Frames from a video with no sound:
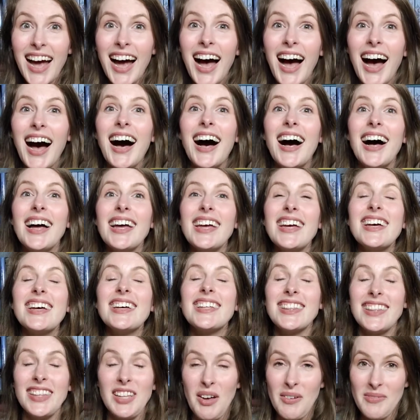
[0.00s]
I
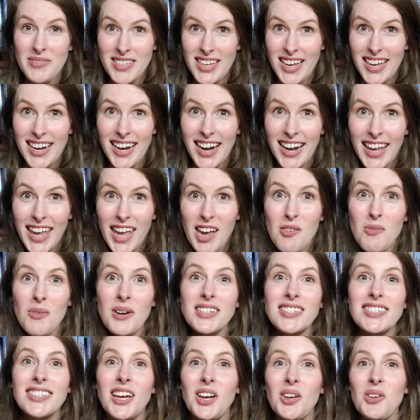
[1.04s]
loved it. And I can't wait
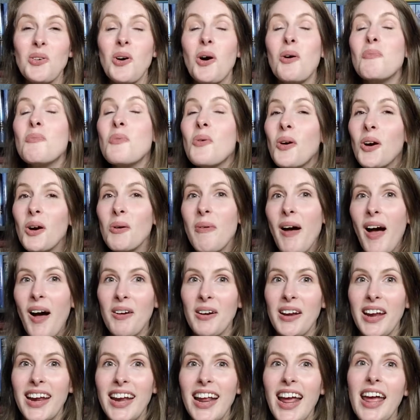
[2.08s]
to tell you all more about
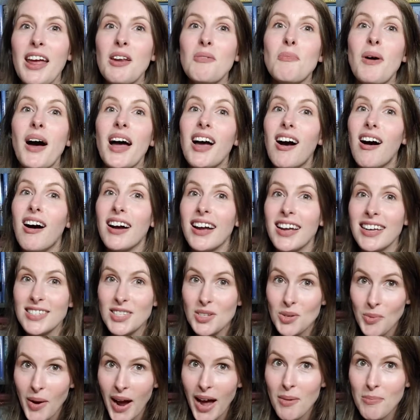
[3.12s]
it in my August
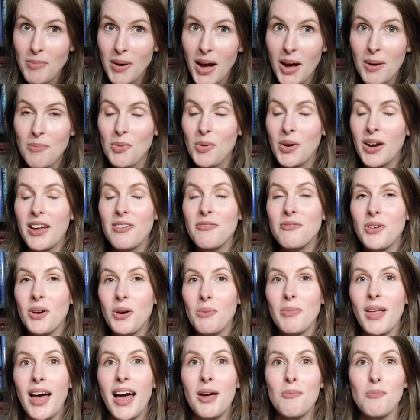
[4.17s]
wrap up when I film
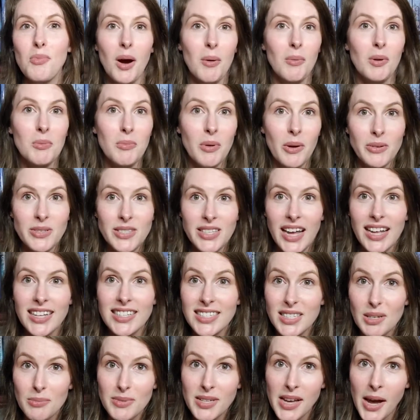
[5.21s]
that and probably post that in
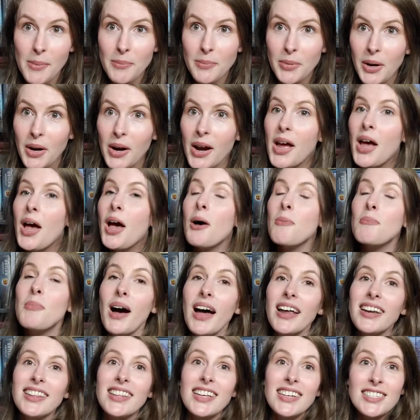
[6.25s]
September.
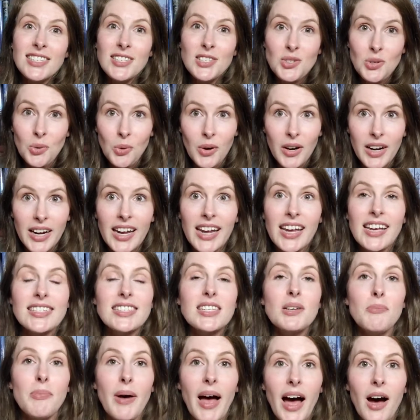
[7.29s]
But this story is
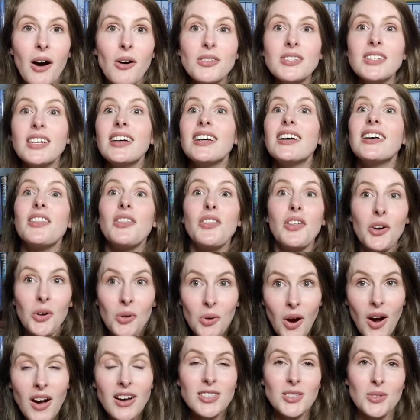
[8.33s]
about the
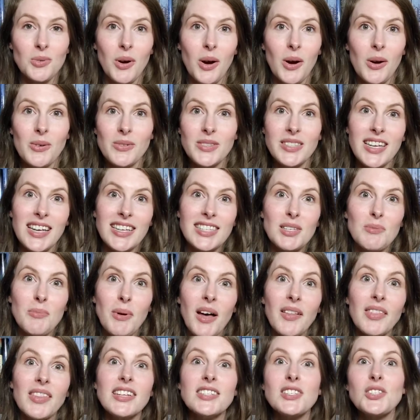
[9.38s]
Crossroads. It's
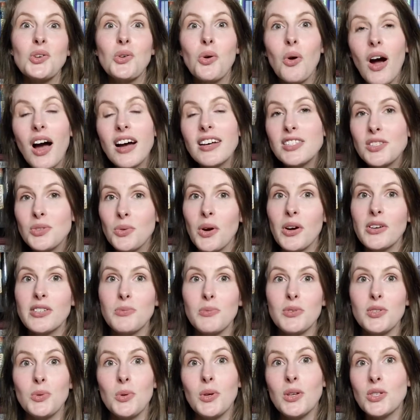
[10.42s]
about this crossroads
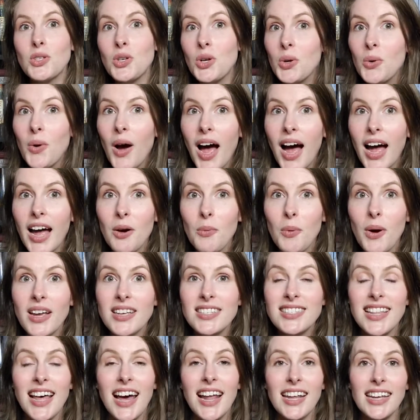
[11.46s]
between two highways
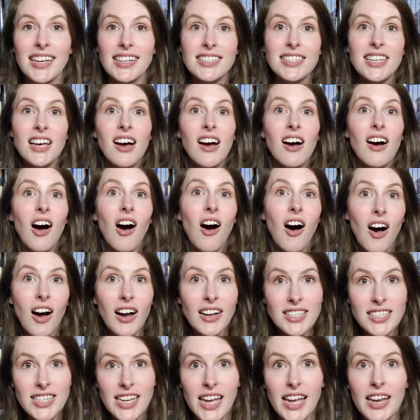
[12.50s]
that is
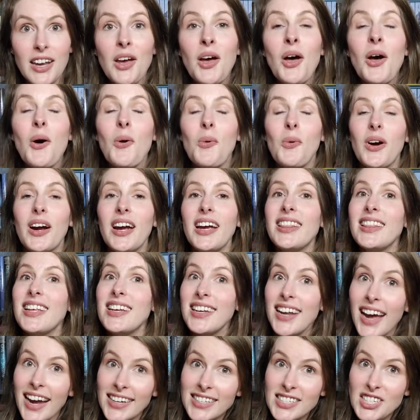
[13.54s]
haunted, where in the
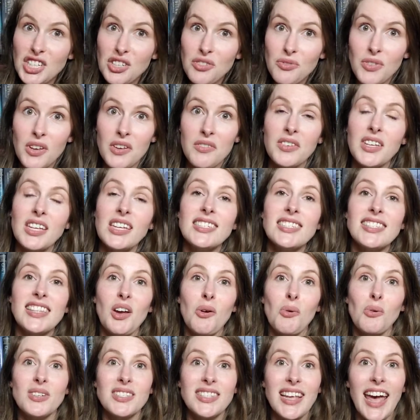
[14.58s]
1950s there
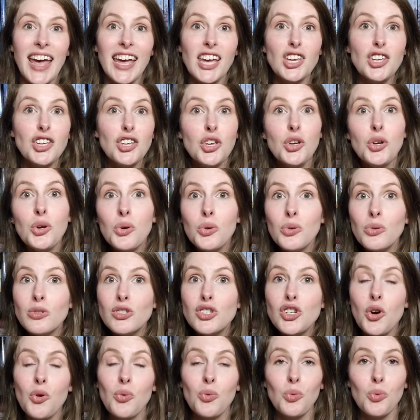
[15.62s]
was a huge
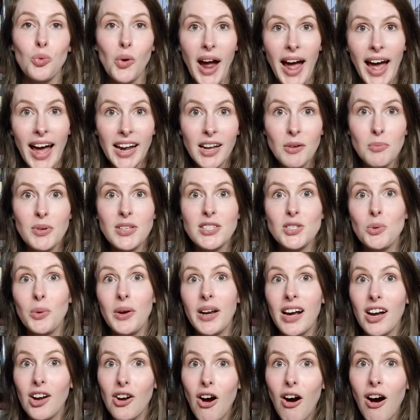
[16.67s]
wreck between
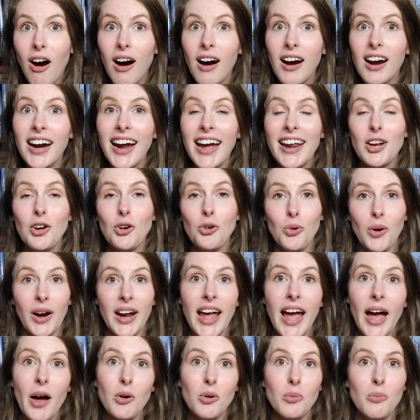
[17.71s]
a car and a
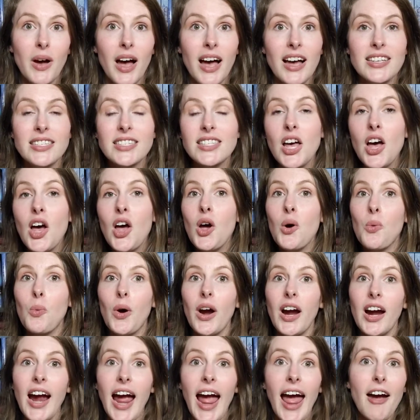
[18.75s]
Greyhound bus
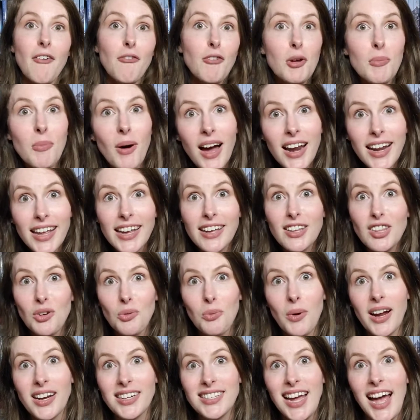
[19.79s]
where everybody in the
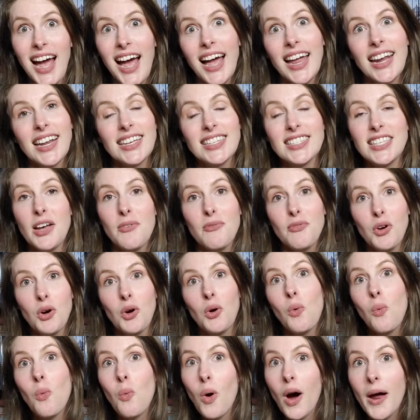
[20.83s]
wreck died except for
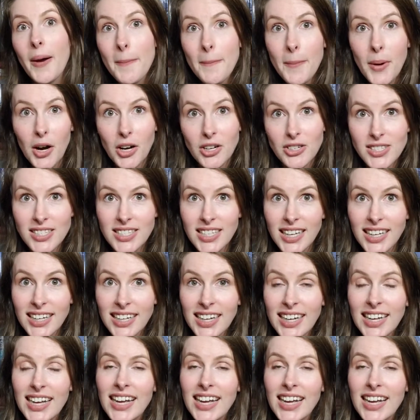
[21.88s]
one person.